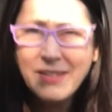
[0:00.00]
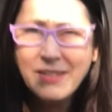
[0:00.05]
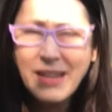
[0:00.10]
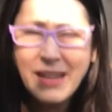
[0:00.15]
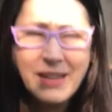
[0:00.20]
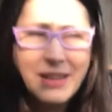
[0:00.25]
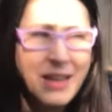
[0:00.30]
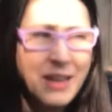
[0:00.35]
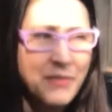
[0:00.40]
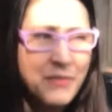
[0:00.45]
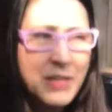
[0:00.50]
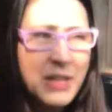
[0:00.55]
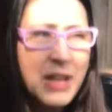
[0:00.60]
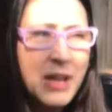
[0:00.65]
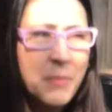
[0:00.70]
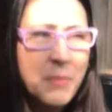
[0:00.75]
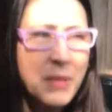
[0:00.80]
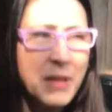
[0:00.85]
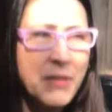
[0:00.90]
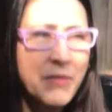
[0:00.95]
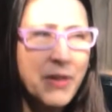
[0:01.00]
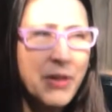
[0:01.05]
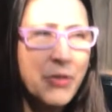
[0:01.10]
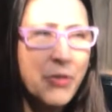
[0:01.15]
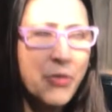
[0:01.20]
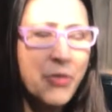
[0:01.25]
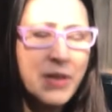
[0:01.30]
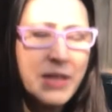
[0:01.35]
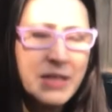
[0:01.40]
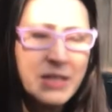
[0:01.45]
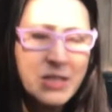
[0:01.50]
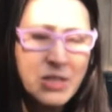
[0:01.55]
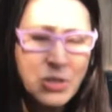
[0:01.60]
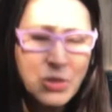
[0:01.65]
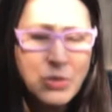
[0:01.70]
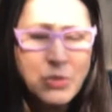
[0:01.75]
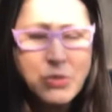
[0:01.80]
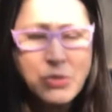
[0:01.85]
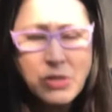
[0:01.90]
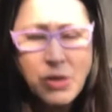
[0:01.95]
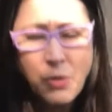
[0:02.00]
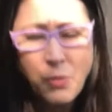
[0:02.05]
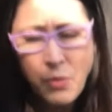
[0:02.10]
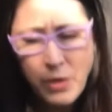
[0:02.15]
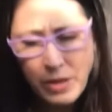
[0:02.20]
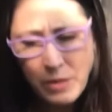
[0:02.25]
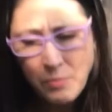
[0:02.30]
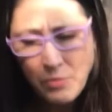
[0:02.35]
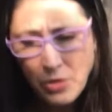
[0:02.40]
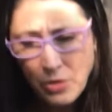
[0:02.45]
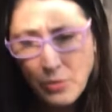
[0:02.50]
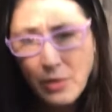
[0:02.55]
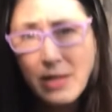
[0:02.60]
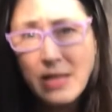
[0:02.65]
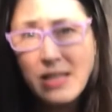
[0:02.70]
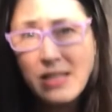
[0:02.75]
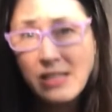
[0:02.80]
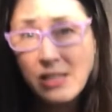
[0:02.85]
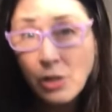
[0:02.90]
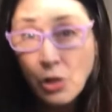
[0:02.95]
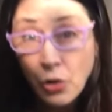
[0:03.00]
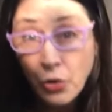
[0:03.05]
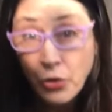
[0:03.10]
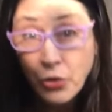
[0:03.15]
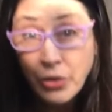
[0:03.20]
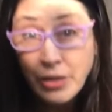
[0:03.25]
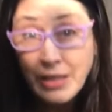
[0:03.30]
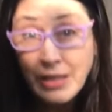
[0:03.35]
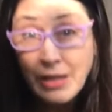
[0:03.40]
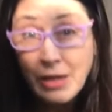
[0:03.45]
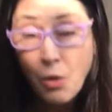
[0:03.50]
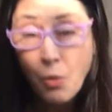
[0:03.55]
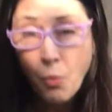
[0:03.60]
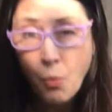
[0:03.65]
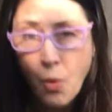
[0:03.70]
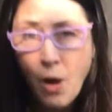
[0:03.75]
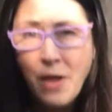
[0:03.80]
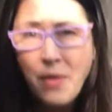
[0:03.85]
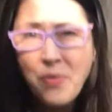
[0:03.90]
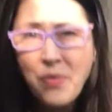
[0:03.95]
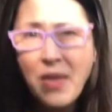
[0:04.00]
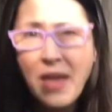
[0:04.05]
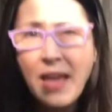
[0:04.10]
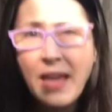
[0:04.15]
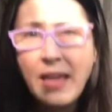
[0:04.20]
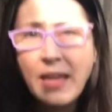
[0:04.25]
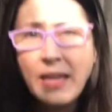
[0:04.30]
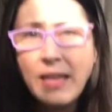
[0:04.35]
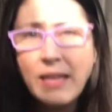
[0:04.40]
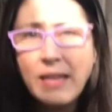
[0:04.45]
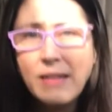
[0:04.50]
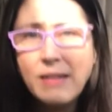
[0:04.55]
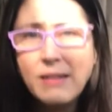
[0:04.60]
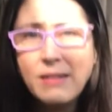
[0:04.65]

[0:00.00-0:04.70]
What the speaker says: They left a couple of other things too, so what I'm doing is learning what they